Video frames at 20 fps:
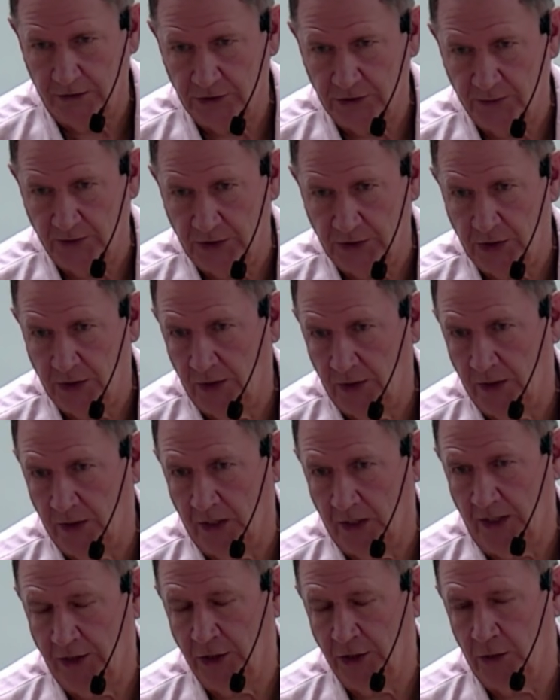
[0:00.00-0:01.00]
inch material,
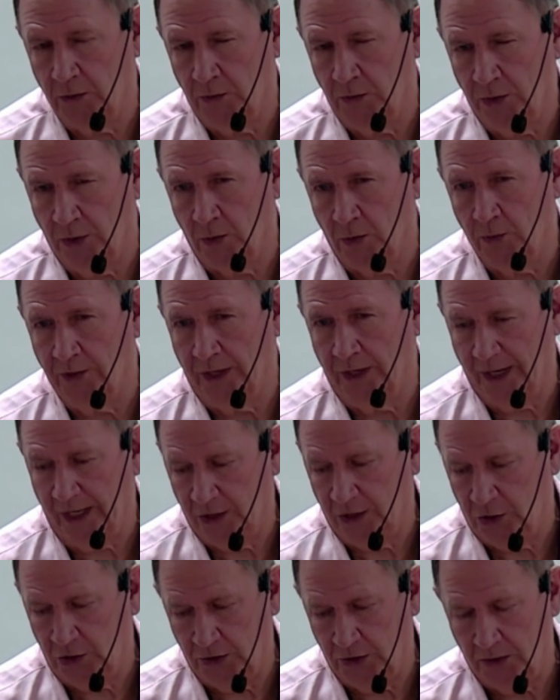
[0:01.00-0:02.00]
I don't know that I
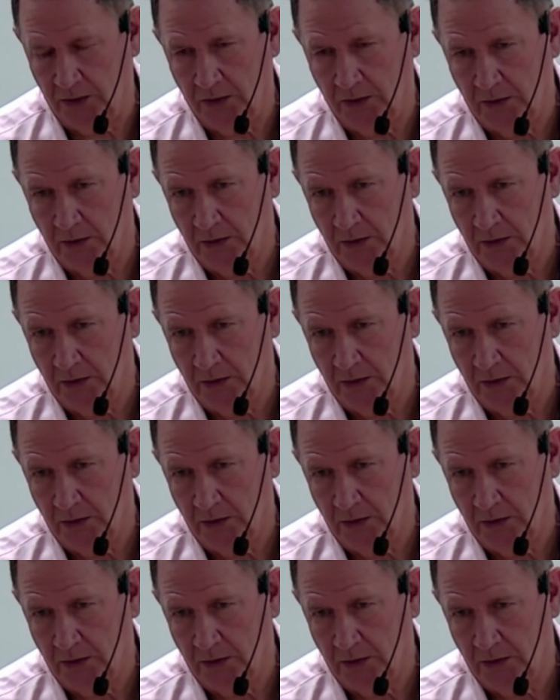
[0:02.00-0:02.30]
could